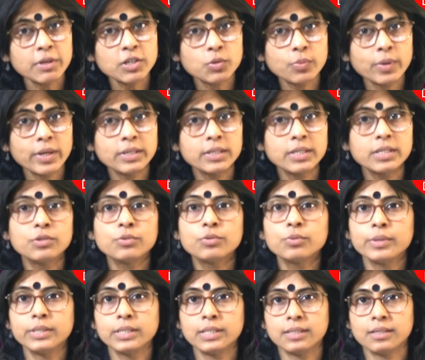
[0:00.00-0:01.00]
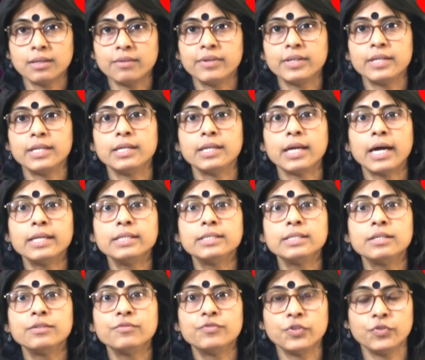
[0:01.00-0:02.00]
20 to 27 in
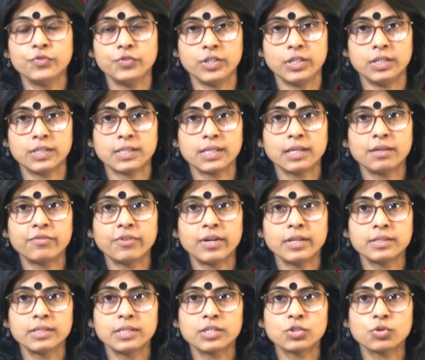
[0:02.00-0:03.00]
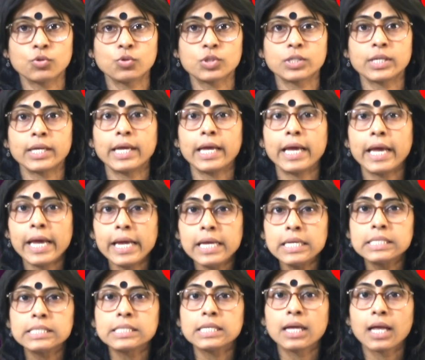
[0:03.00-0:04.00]
1950, San Francisco's
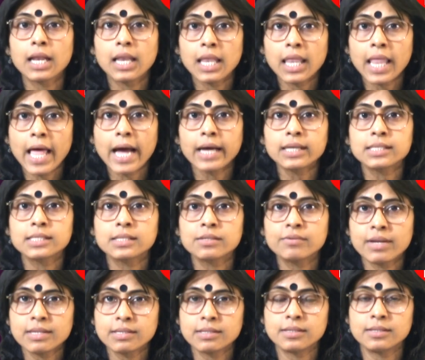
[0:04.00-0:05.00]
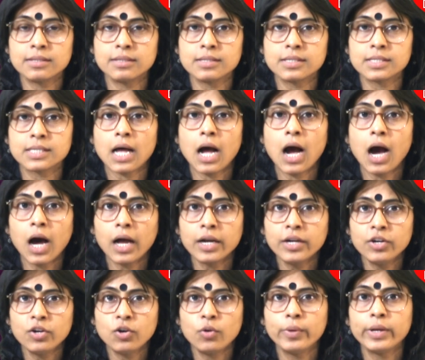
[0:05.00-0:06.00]
8 lakhs residents
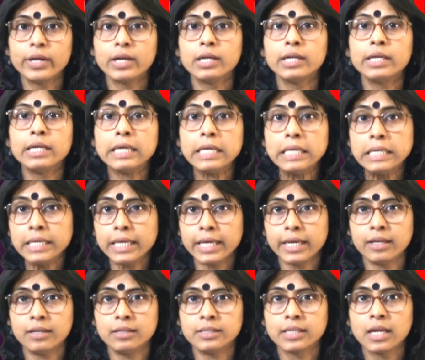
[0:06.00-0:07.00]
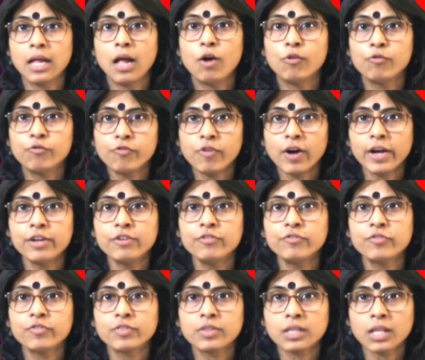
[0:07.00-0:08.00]
unknowingly inhaled
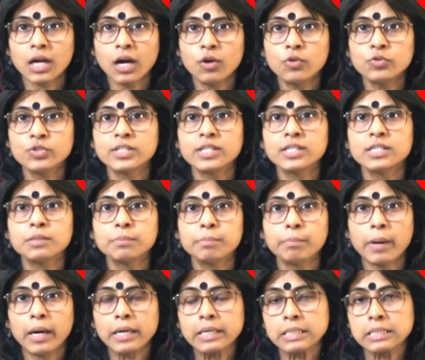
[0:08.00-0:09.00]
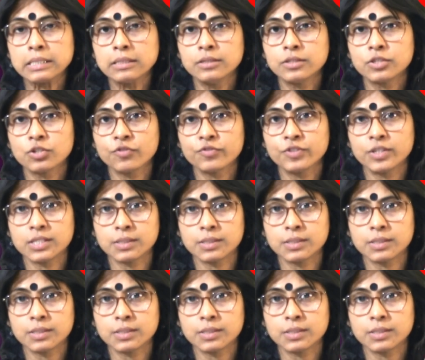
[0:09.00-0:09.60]
5,000 particles of the